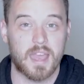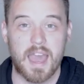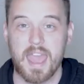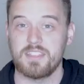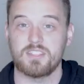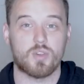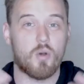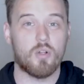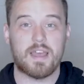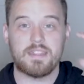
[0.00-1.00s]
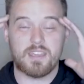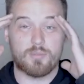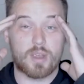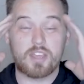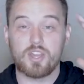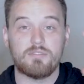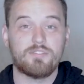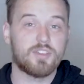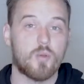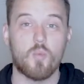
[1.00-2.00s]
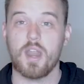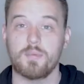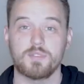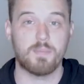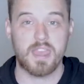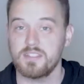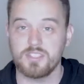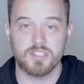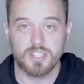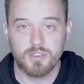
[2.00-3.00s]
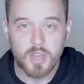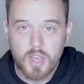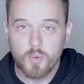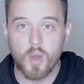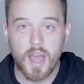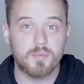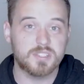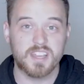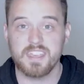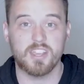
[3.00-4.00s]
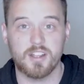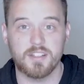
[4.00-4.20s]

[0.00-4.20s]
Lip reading: I had this whole idea where I couldn't figure out what I was made to do. Why was I here